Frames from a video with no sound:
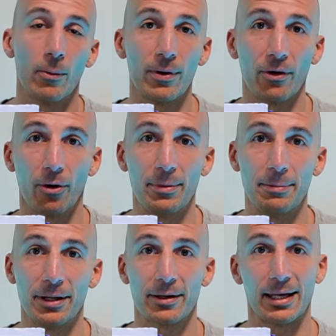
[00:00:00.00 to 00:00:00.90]
with almond
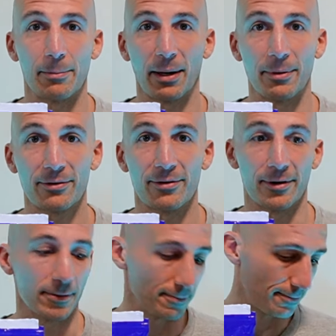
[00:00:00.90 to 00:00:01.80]
milk in my mix
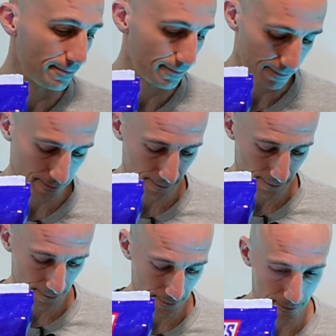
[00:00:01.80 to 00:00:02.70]
here.
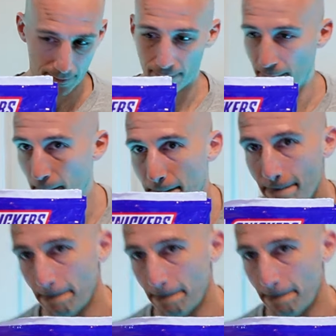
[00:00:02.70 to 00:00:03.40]
All right,